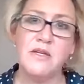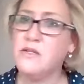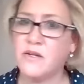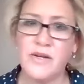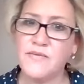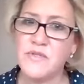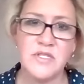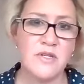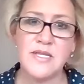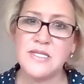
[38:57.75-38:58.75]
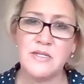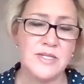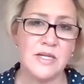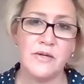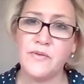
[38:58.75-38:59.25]
You don't have to do this
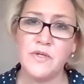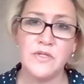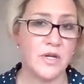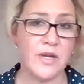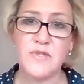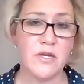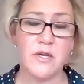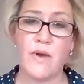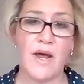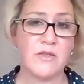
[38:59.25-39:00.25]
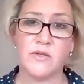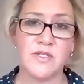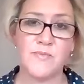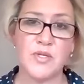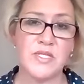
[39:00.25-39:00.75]
yourself. You don't have to curate
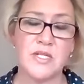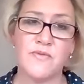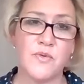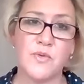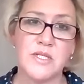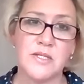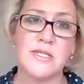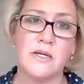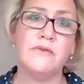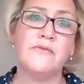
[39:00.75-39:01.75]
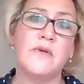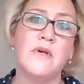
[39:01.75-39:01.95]
those positive thoughts yourself.